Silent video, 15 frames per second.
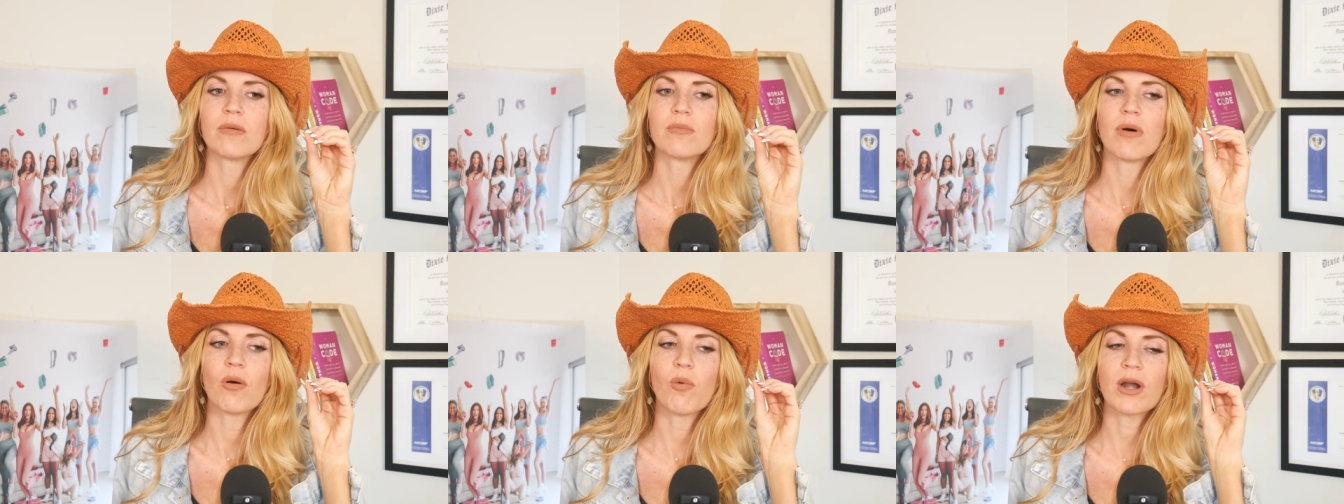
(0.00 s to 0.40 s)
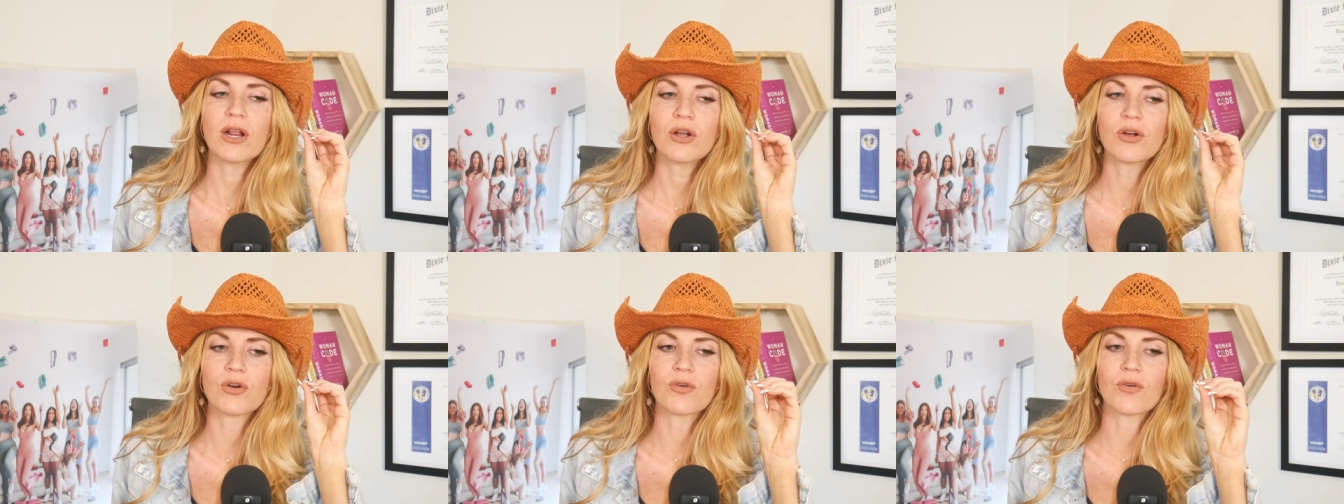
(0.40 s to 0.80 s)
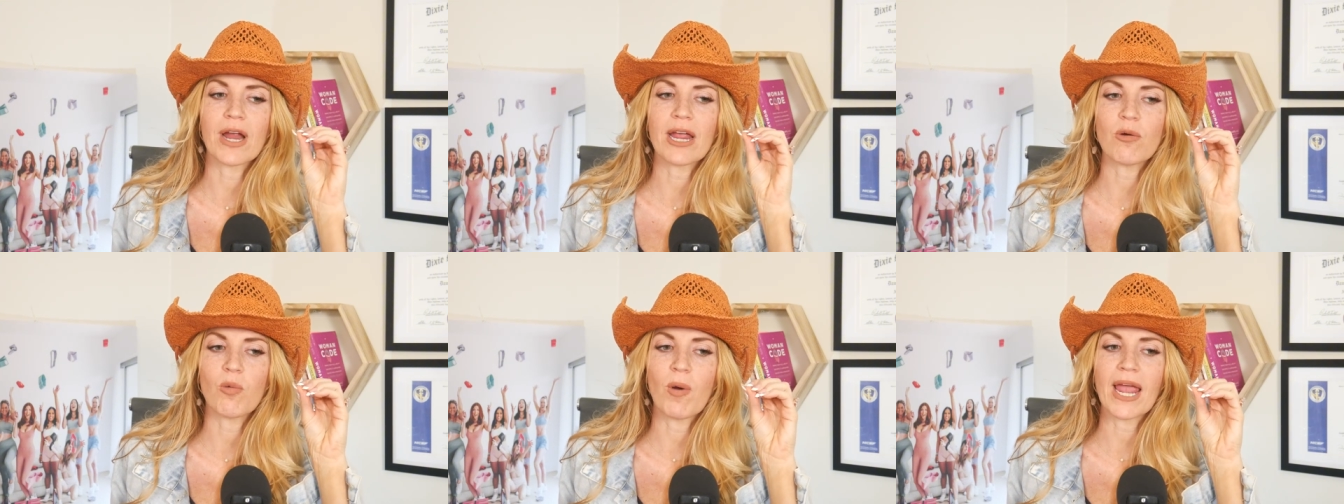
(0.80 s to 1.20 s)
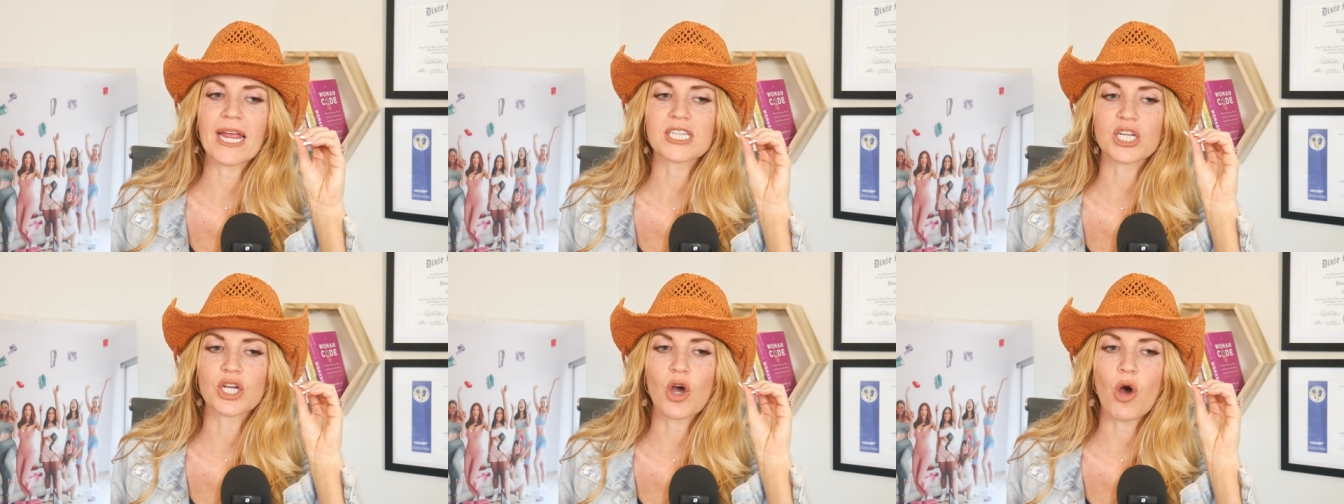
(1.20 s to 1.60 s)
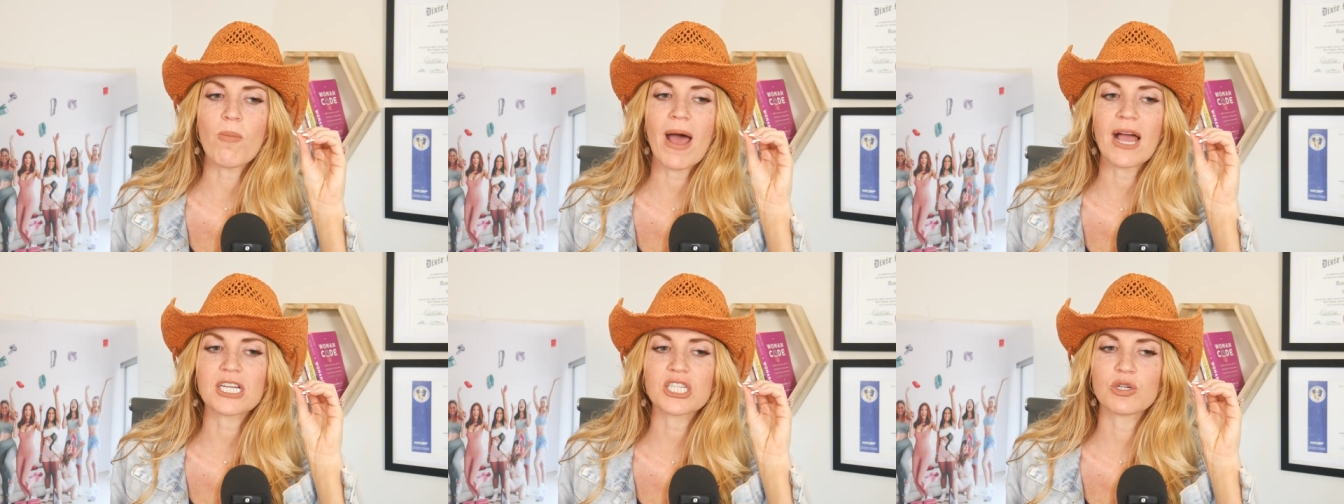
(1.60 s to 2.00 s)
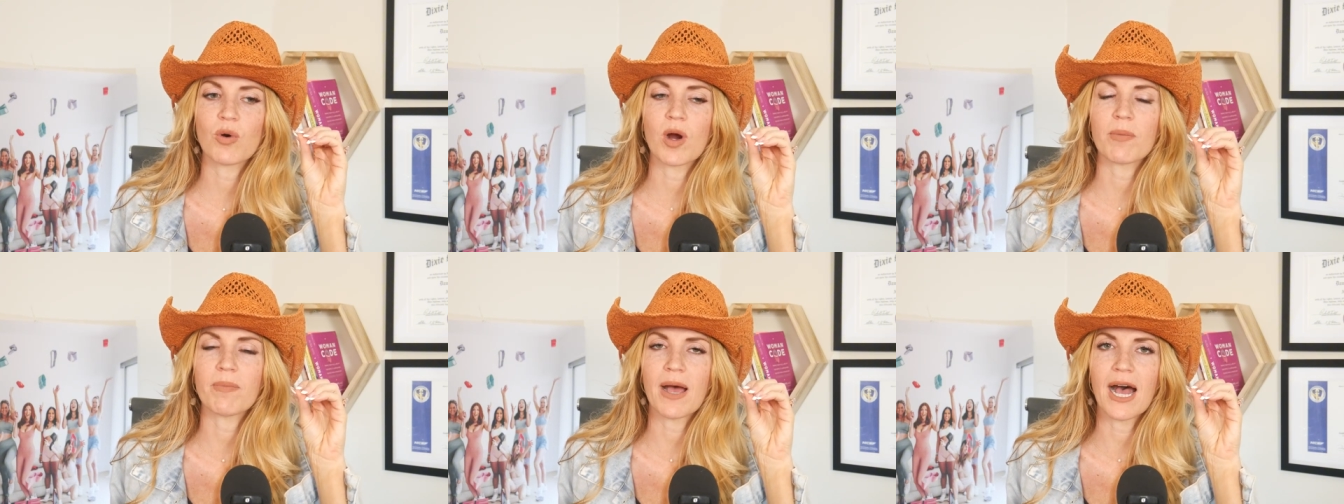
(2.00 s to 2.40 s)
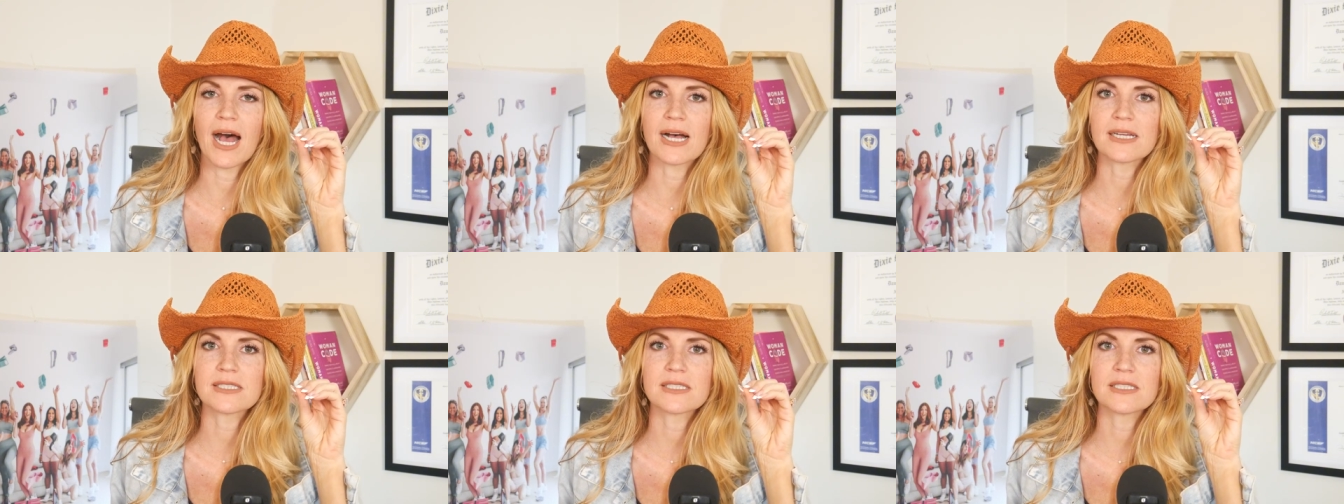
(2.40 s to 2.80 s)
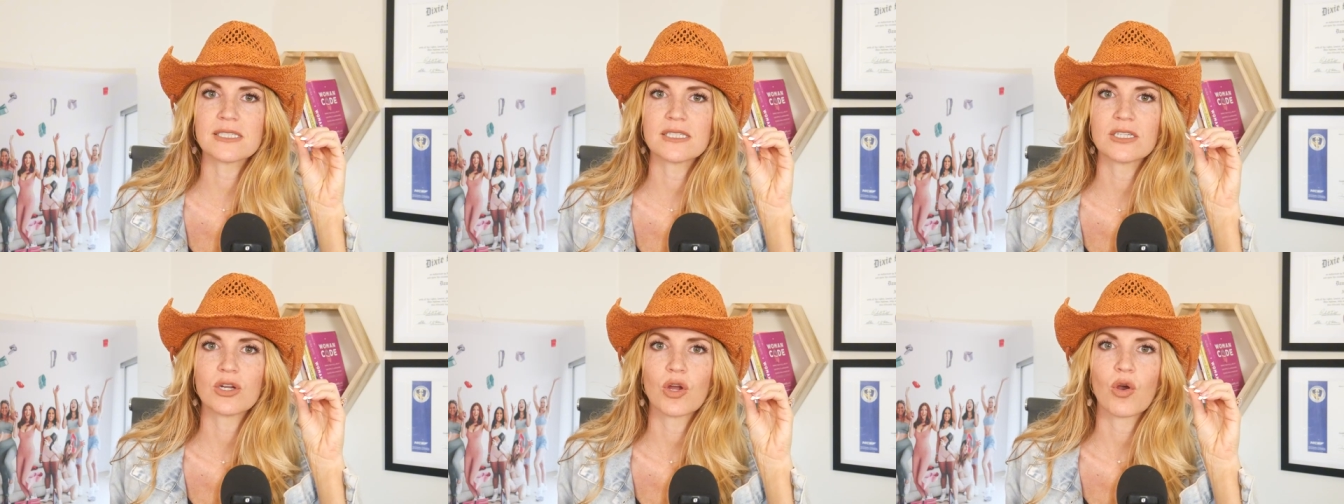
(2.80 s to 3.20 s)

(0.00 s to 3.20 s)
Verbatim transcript: But what a great way to go back to our past,